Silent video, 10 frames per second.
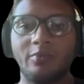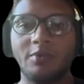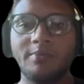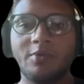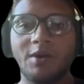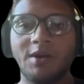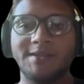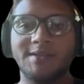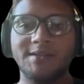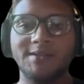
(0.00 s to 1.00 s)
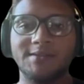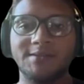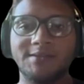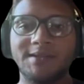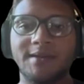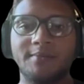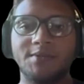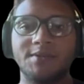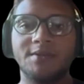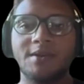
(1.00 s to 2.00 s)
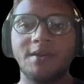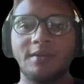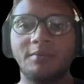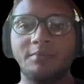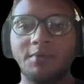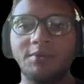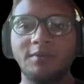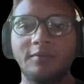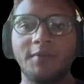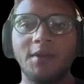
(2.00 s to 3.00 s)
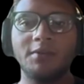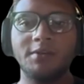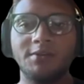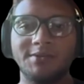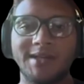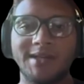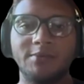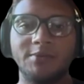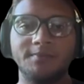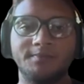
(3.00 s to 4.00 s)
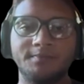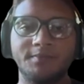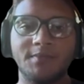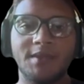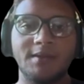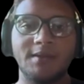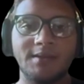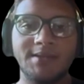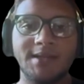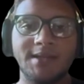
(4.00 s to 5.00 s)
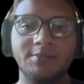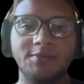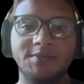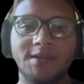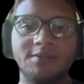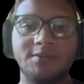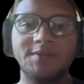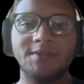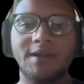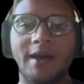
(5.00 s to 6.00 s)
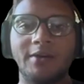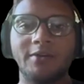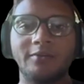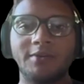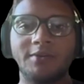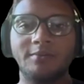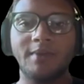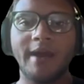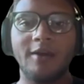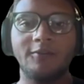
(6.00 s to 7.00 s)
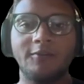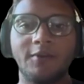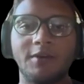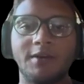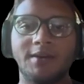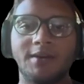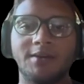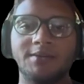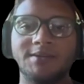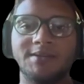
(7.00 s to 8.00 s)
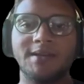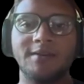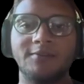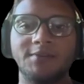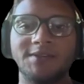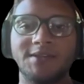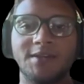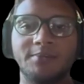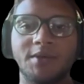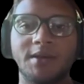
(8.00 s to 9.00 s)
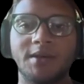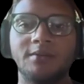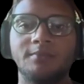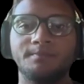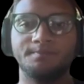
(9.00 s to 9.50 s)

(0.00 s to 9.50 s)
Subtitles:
pre-processing steps that build a failure table. This table tells the algorithm how far it can safely skip ahead.